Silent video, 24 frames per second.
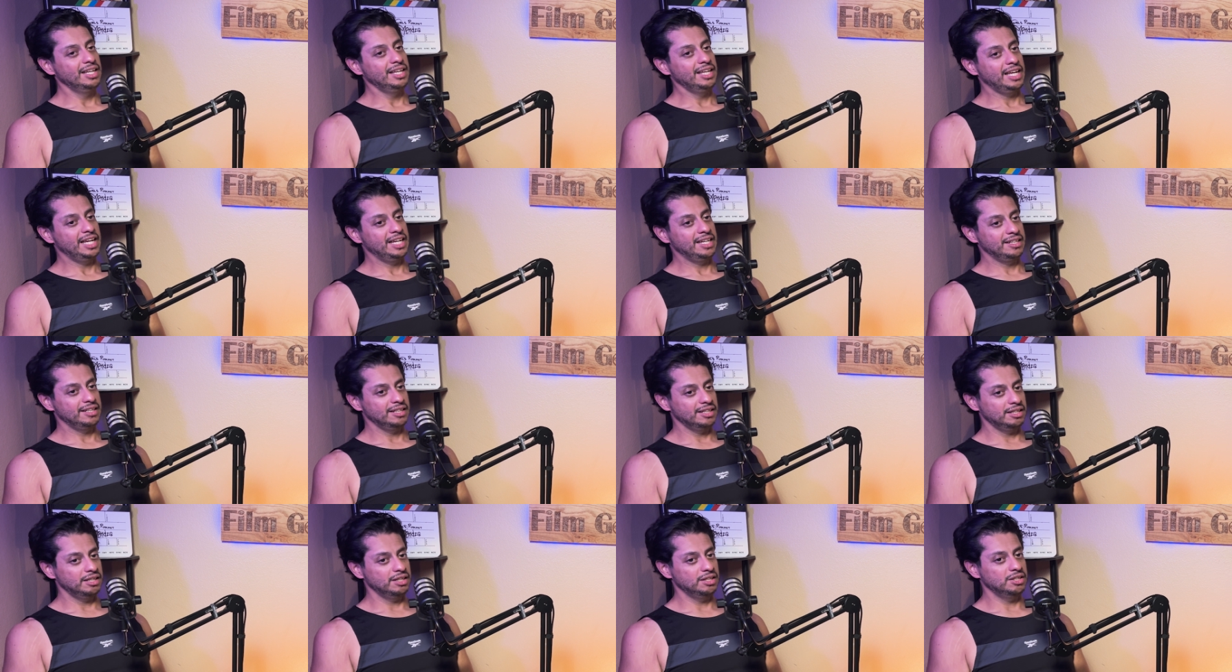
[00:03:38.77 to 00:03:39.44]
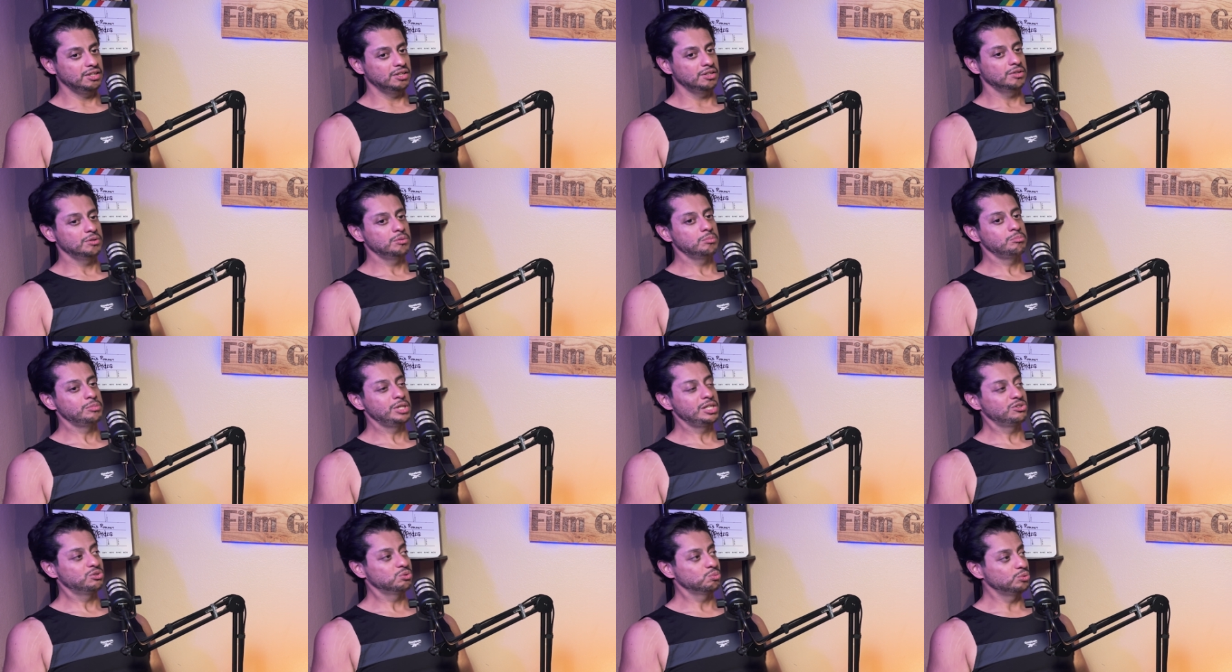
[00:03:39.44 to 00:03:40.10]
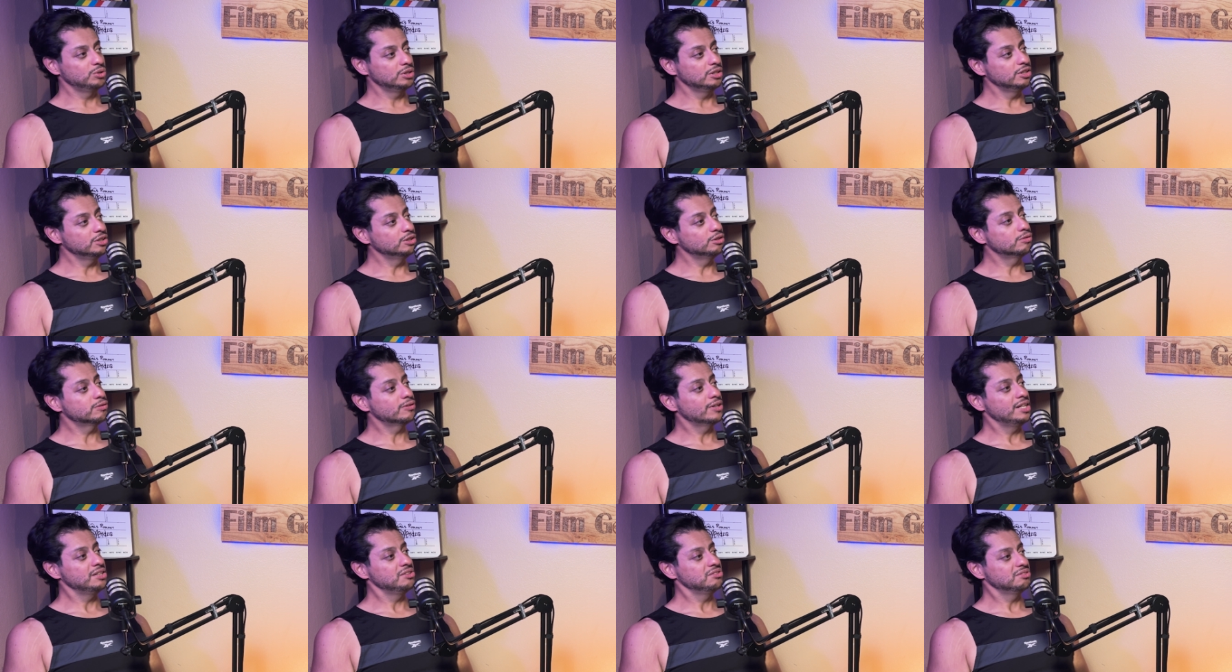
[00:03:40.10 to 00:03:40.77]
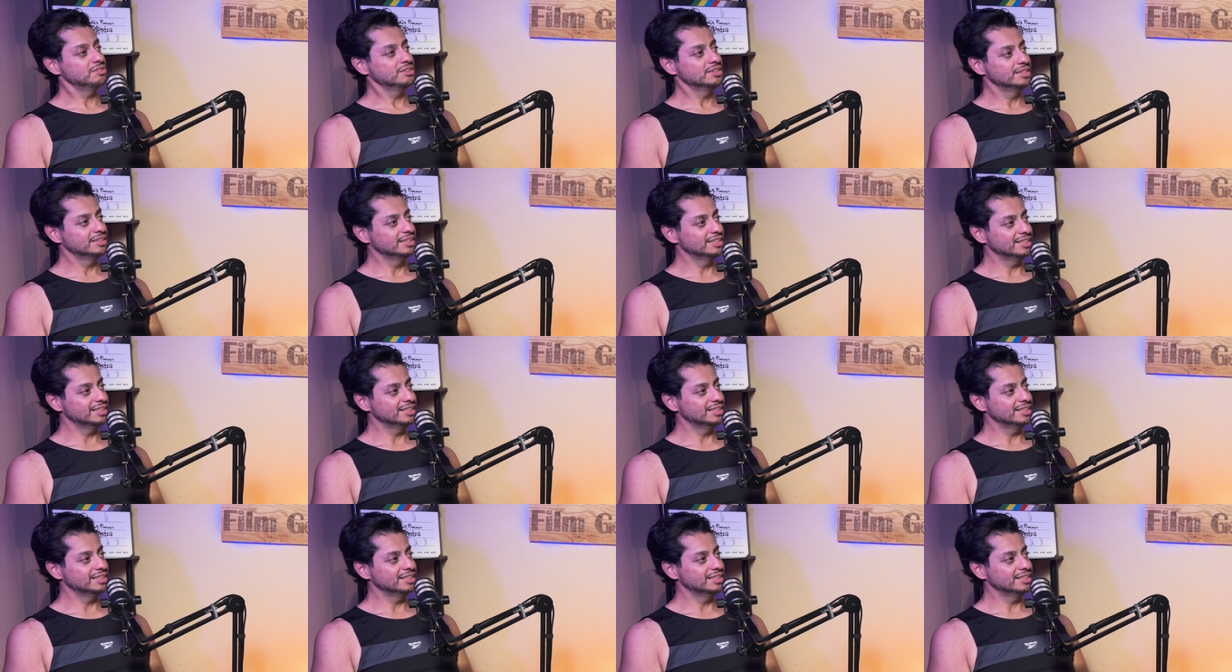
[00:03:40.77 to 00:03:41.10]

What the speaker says: and made some really good friends